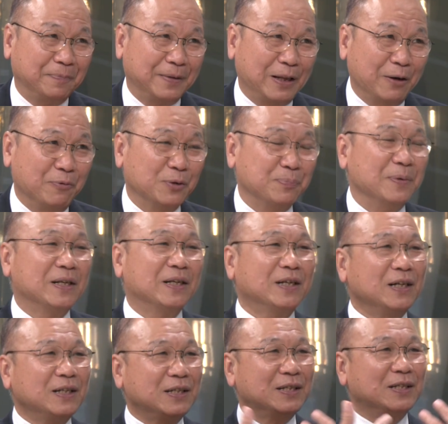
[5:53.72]
they would be
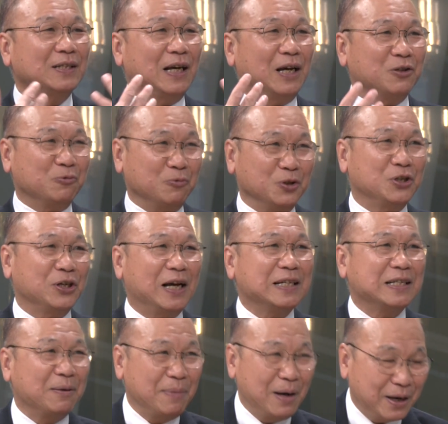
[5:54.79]
just as rich as
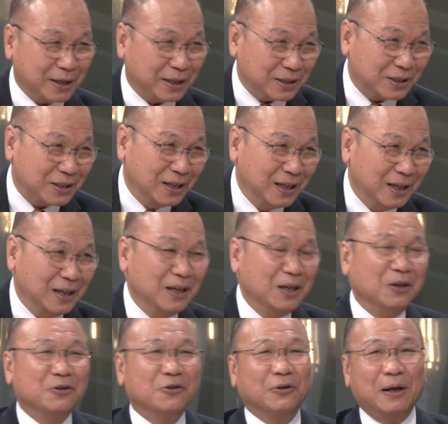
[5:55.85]
the Americans.
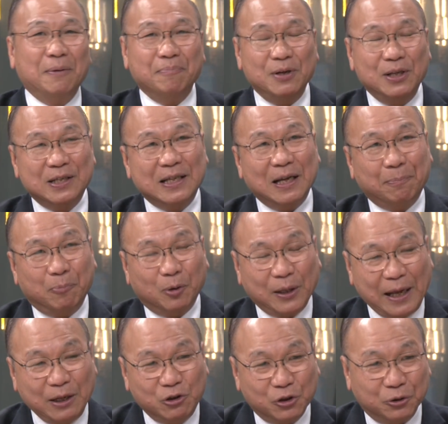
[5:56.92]
So that means their
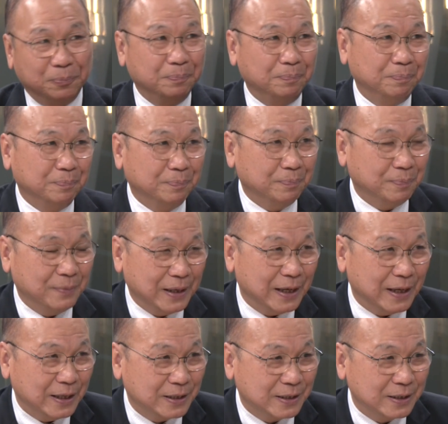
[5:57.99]
potential
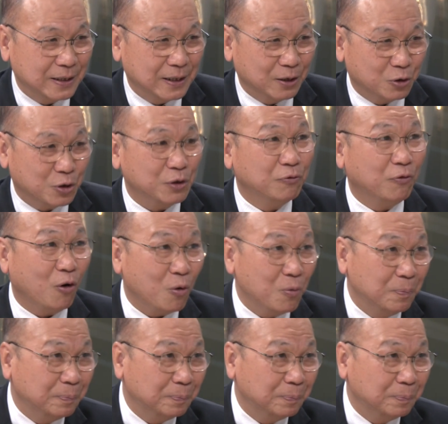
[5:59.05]
is 3-4.